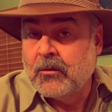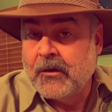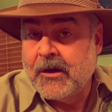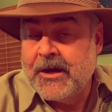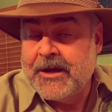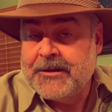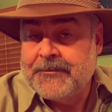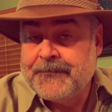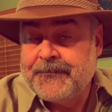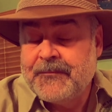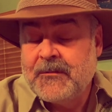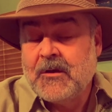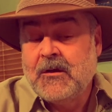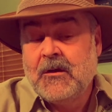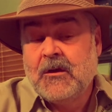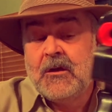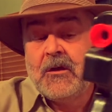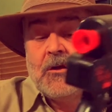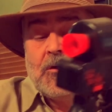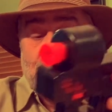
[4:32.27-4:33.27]
right?
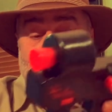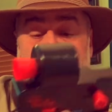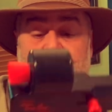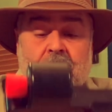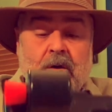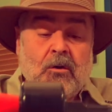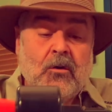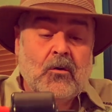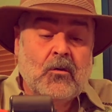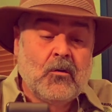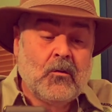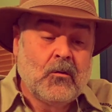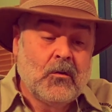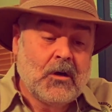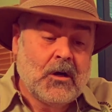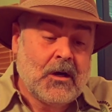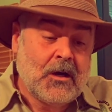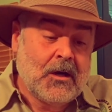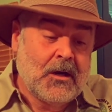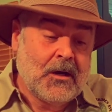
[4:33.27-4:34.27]
So
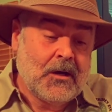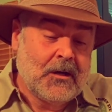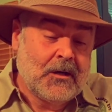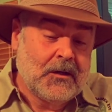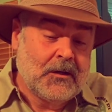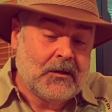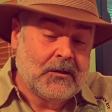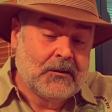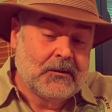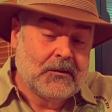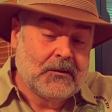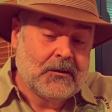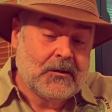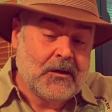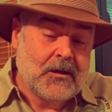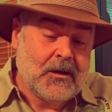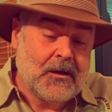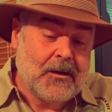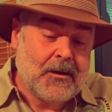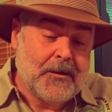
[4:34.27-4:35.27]
uh,
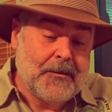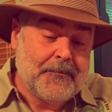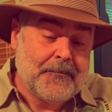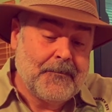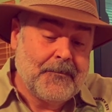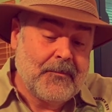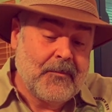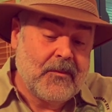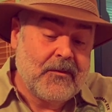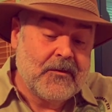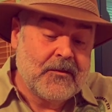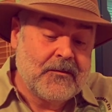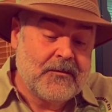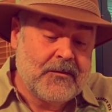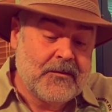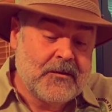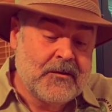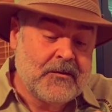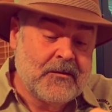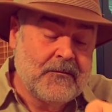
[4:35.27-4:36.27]
um, the,
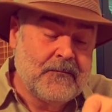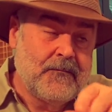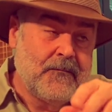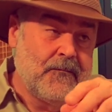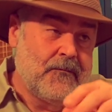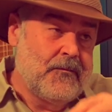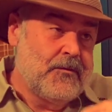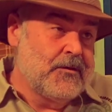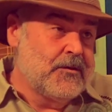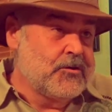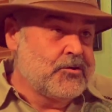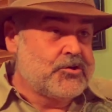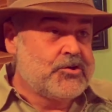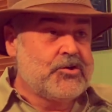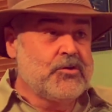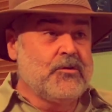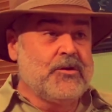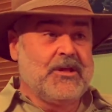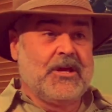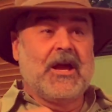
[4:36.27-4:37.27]
the, the
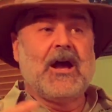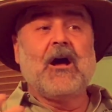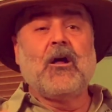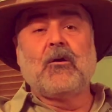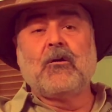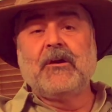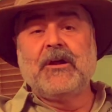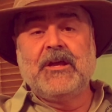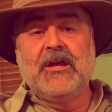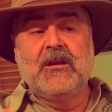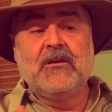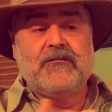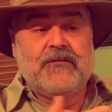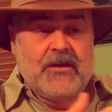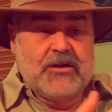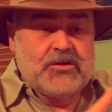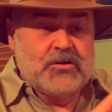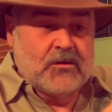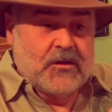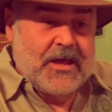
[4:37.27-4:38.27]
shooting gallery in
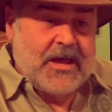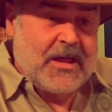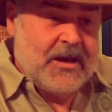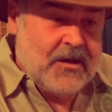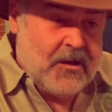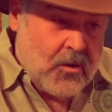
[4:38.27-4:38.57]
Adventureland